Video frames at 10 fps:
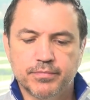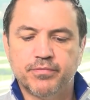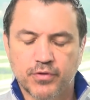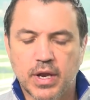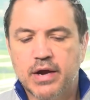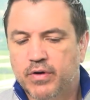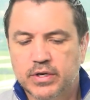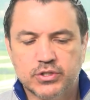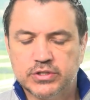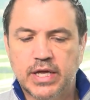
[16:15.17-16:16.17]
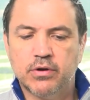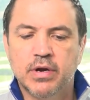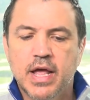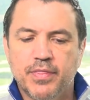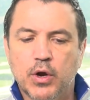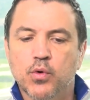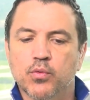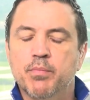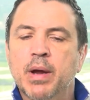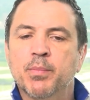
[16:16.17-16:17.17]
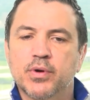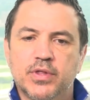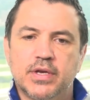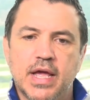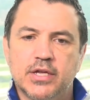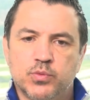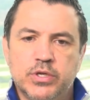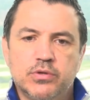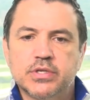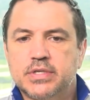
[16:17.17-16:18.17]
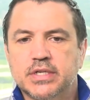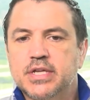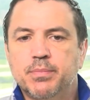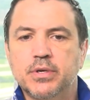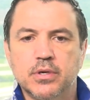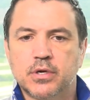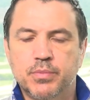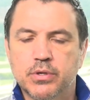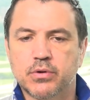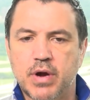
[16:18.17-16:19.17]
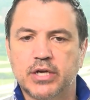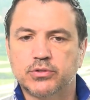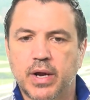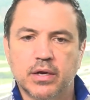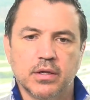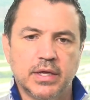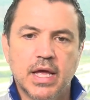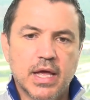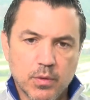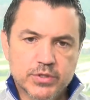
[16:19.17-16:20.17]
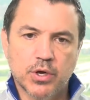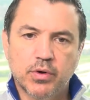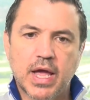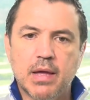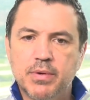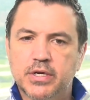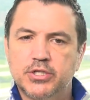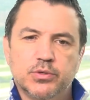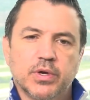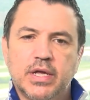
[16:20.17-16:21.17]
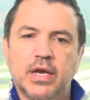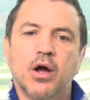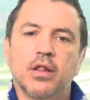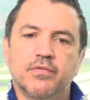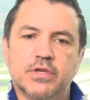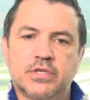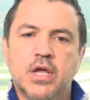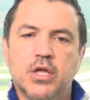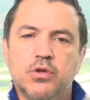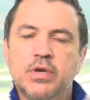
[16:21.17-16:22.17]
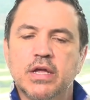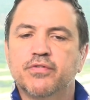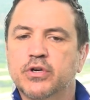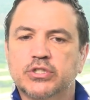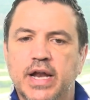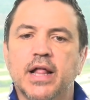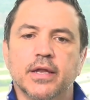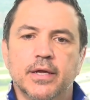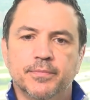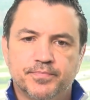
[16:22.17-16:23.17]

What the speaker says: for a lot of our listeners, they don't remember the days when you just accepted your computer crash regularly. It was okay because you were getting all of this unique functionality.